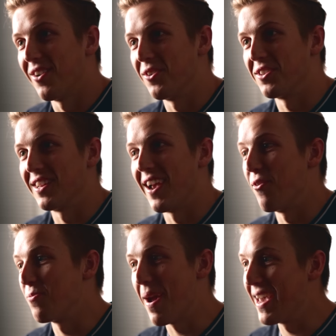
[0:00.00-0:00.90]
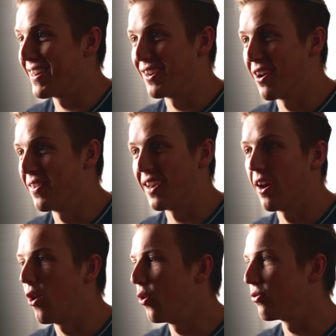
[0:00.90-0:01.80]
Honestly, I was pacing around the
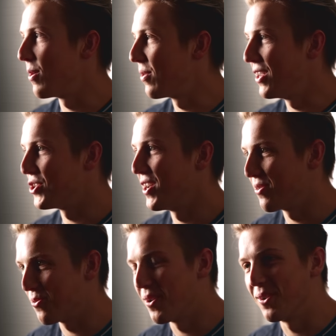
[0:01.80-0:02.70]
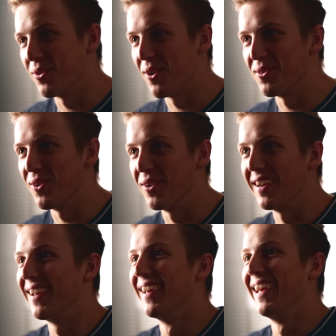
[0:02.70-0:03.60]
garage. All the Red Bull engineers were wondering what I was doing,